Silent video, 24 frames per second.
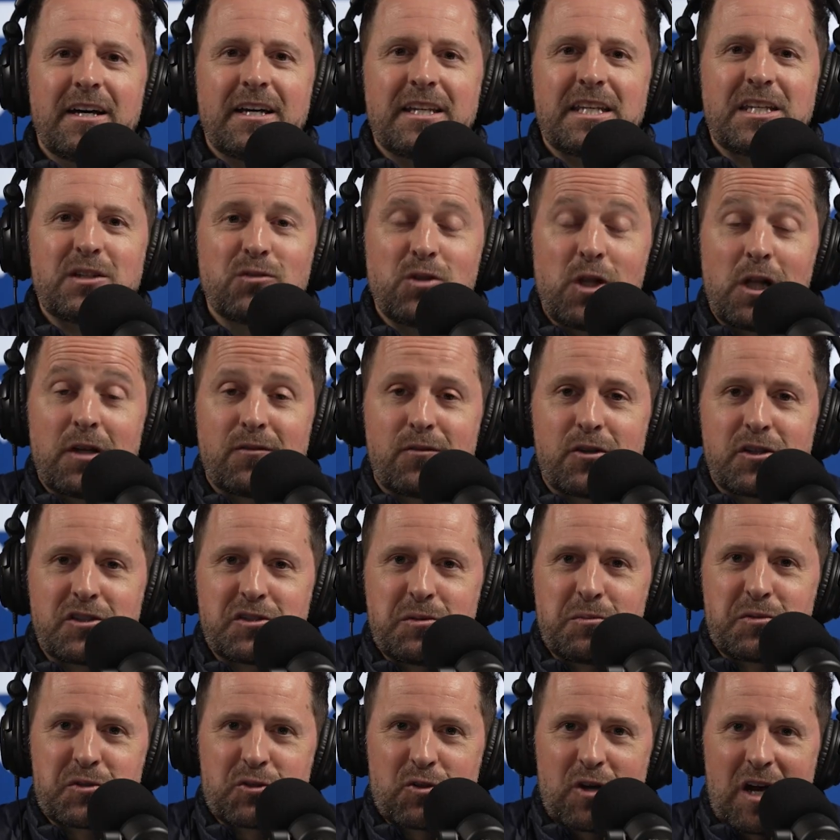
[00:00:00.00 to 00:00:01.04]
To all of our
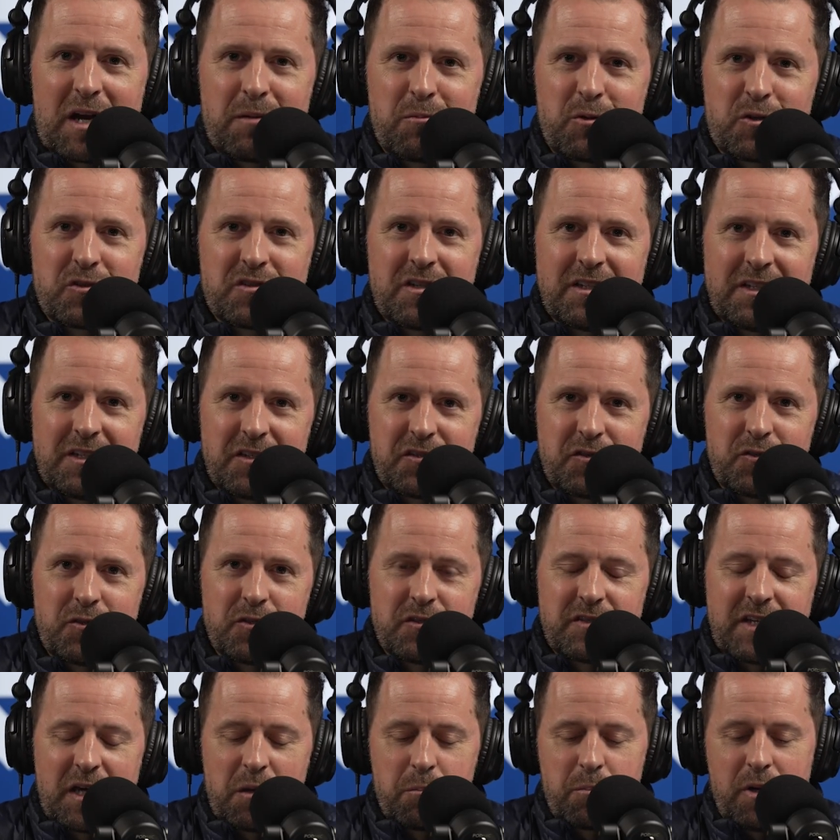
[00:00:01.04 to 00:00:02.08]
subscribers and
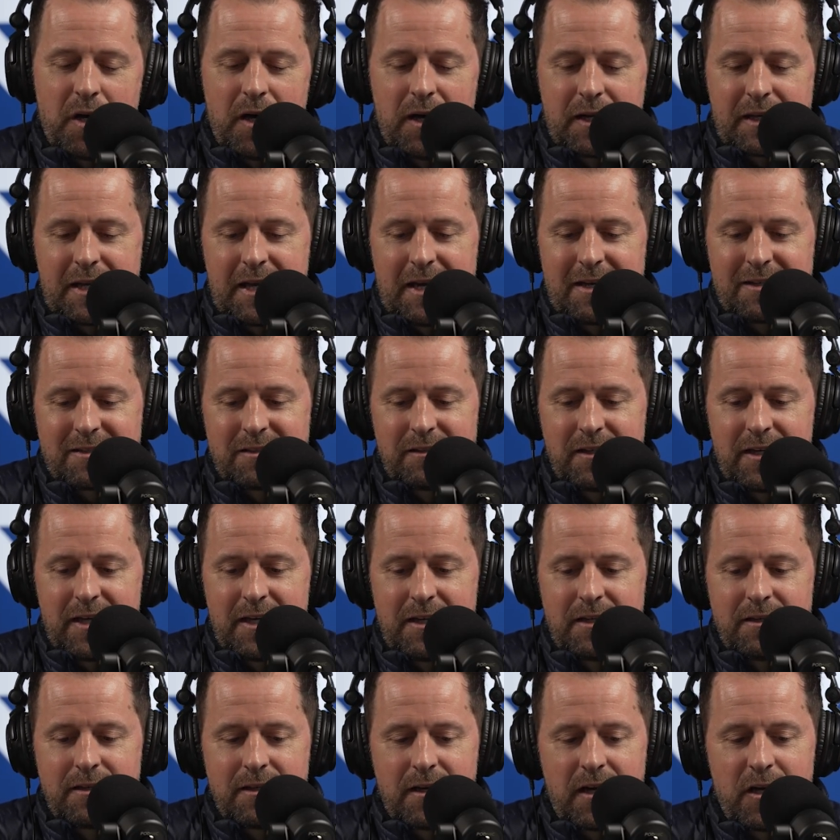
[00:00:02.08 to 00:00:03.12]
listeners out in podcast
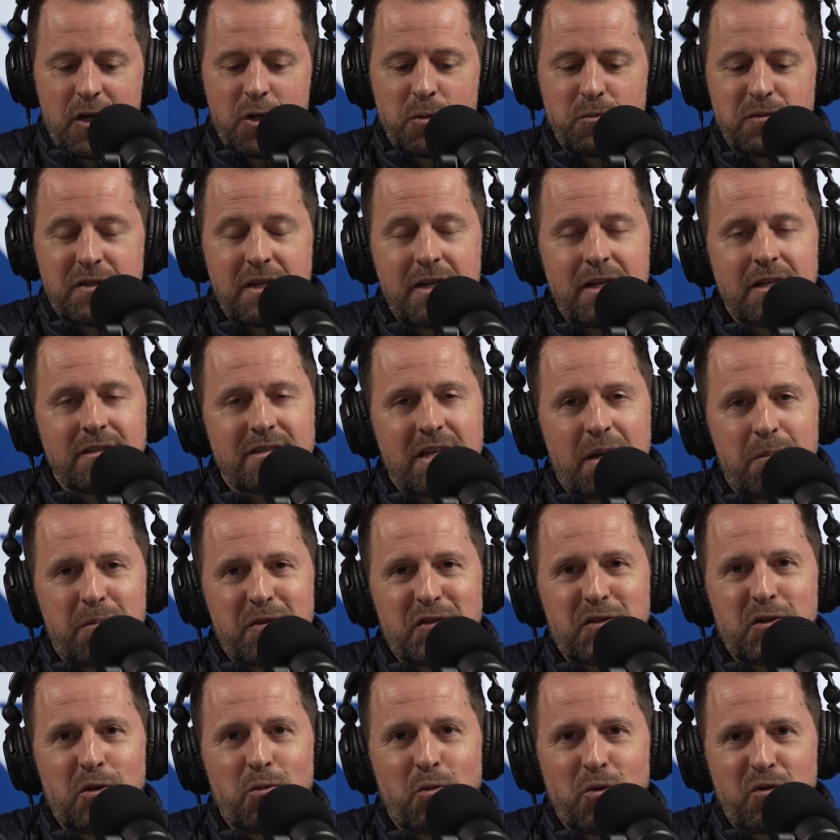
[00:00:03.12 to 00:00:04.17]
land, I hope today's
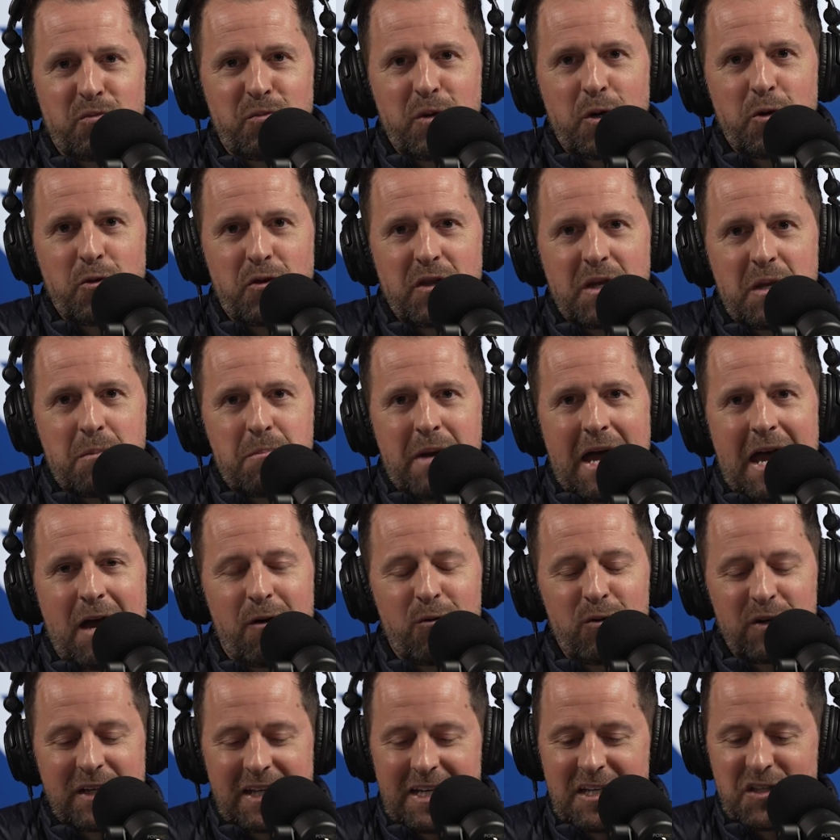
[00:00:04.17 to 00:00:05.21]
episode was both
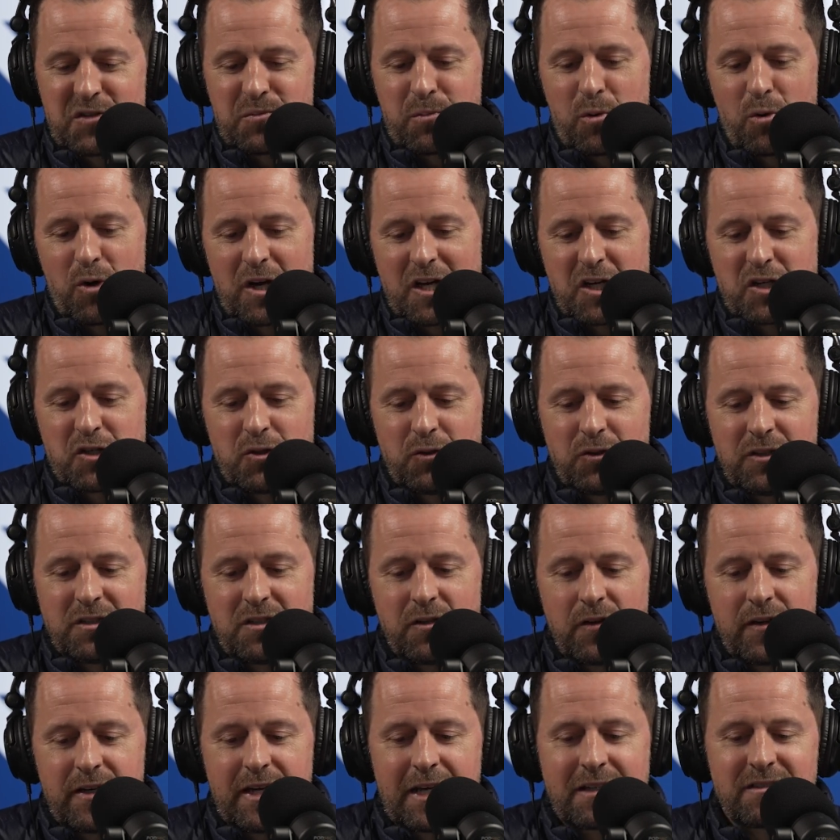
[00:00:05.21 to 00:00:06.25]
empowering and inspirational.
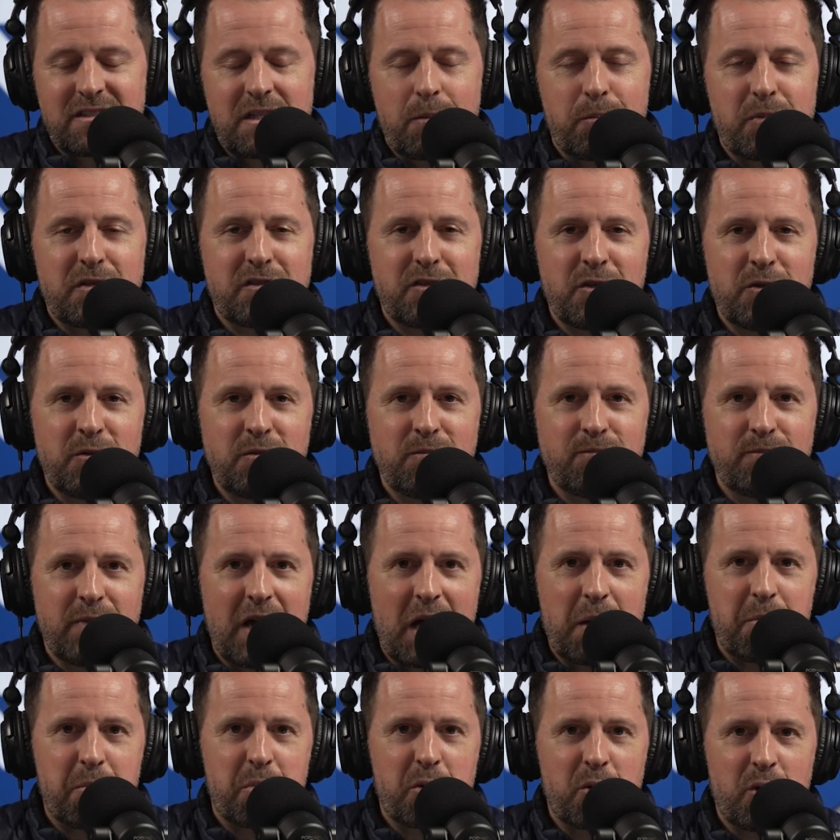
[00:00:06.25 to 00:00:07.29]
Until the next episode,
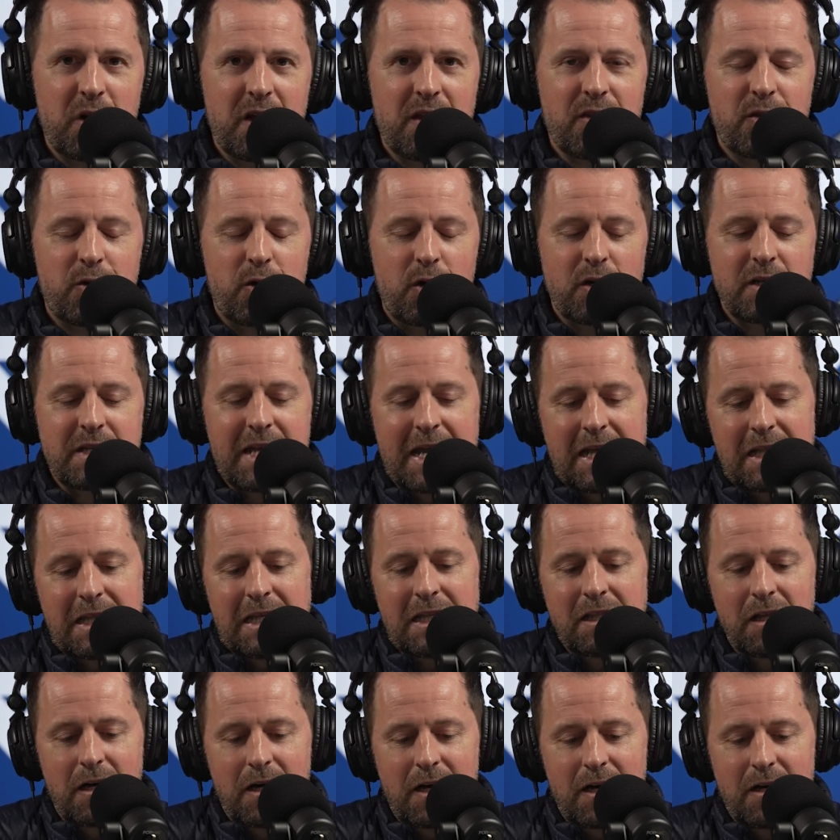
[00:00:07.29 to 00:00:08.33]
I pray that our
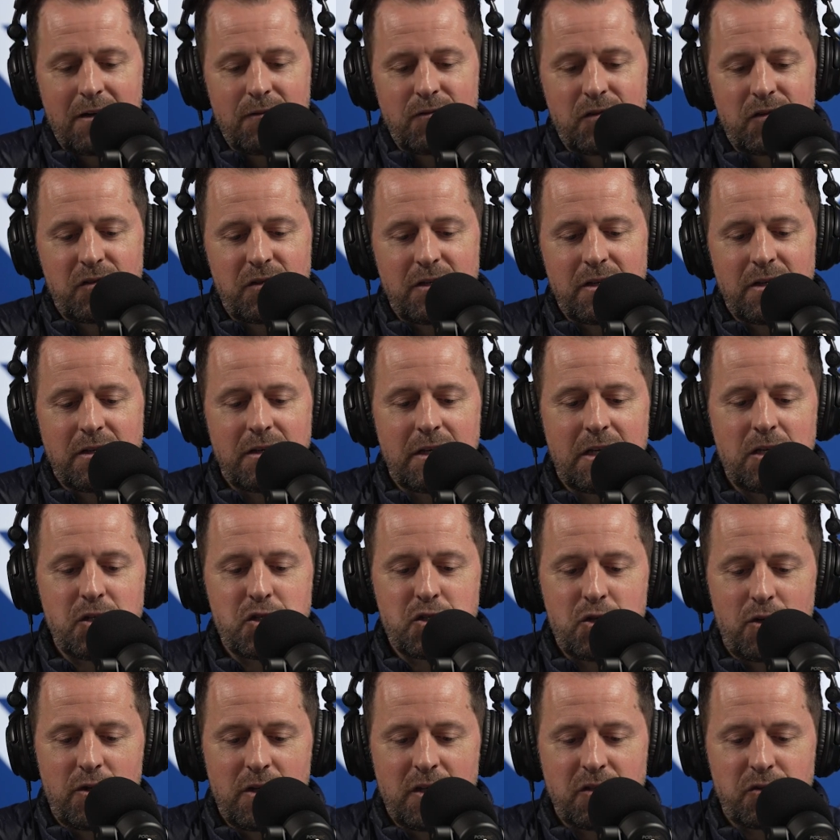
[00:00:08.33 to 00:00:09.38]
daily lives and
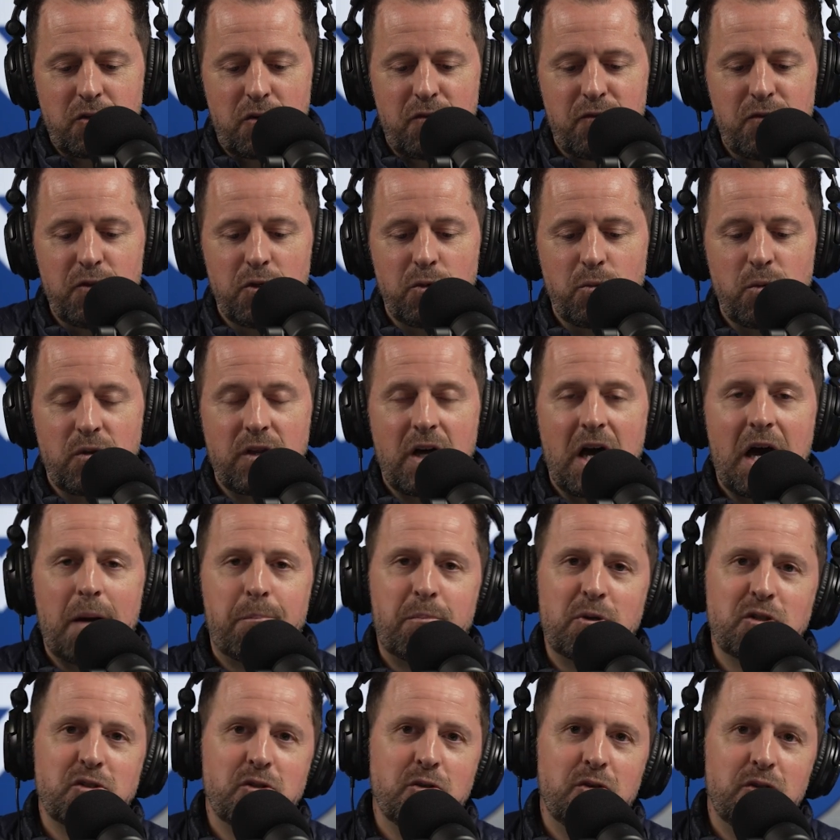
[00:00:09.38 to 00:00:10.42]
journeys are filled with
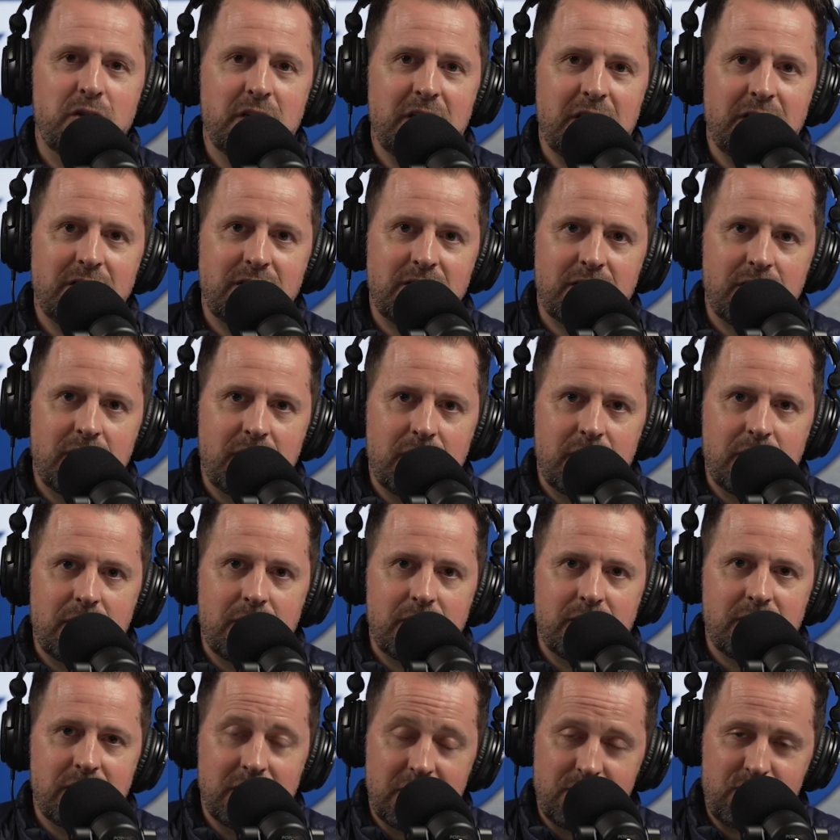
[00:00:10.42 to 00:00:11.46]
opportunities
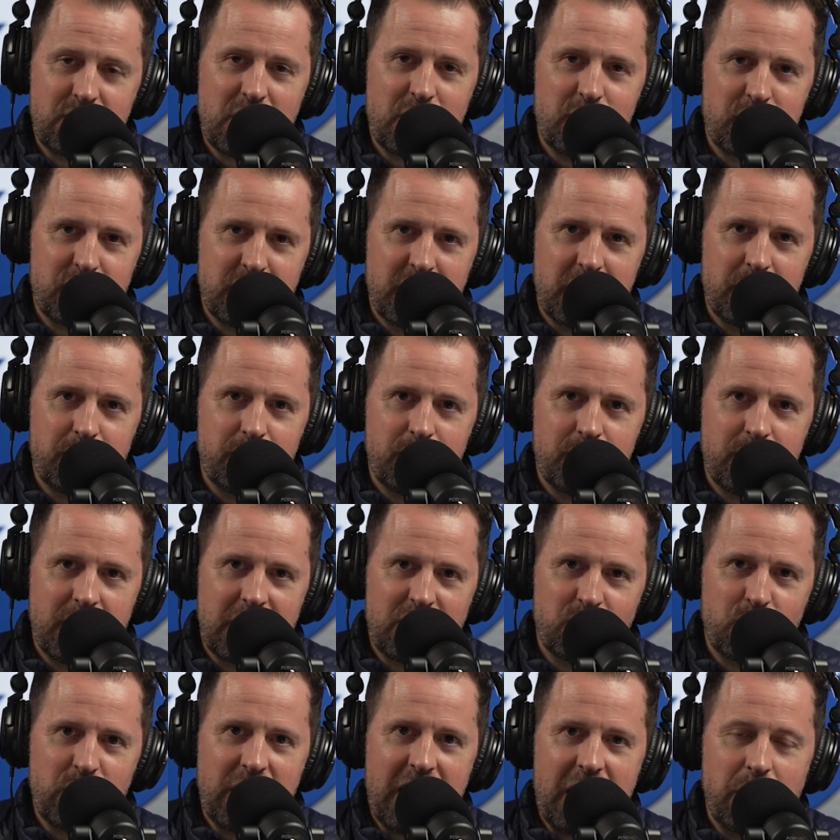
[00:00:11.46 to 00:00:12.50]
to lift others up
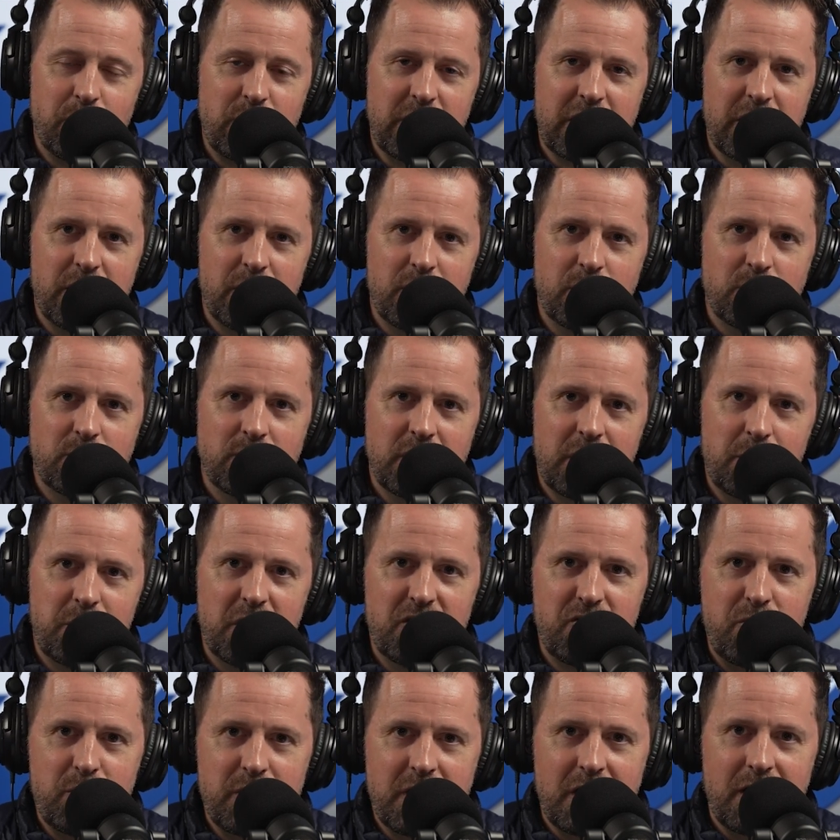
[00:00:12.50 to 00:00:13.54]
as we aim to go
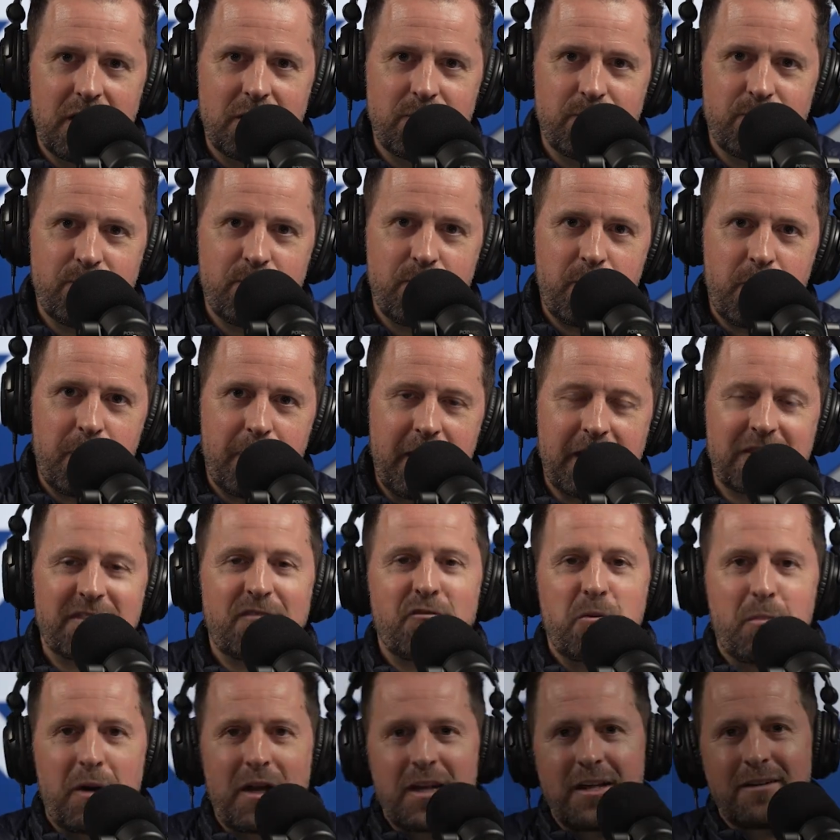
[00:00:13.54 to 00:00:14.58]
above and beyond. Thanks,
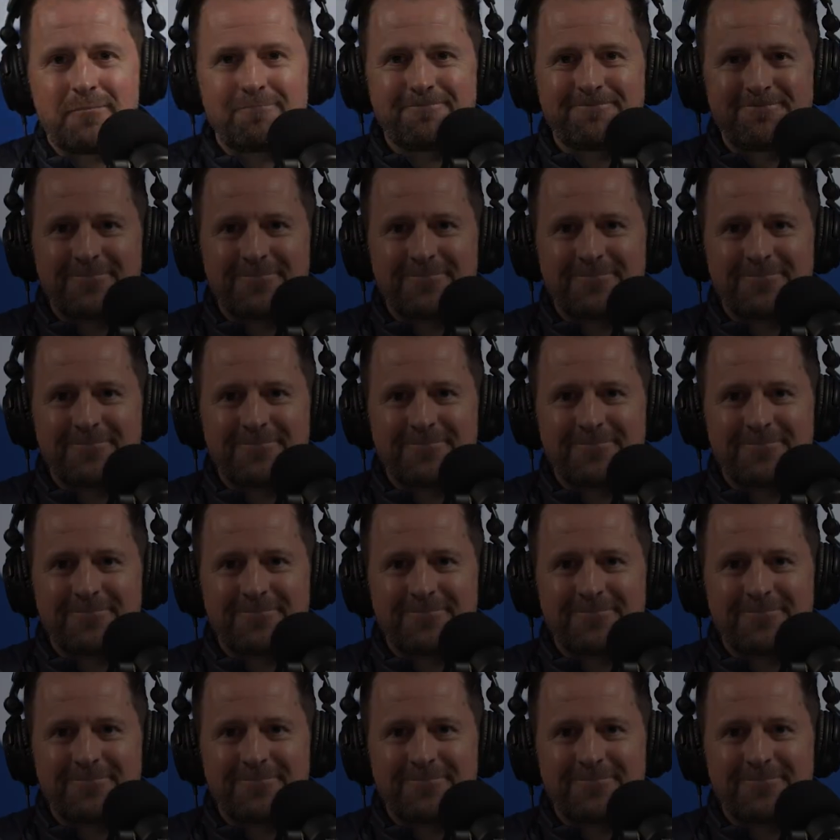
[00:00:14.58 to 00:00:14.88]
everybody.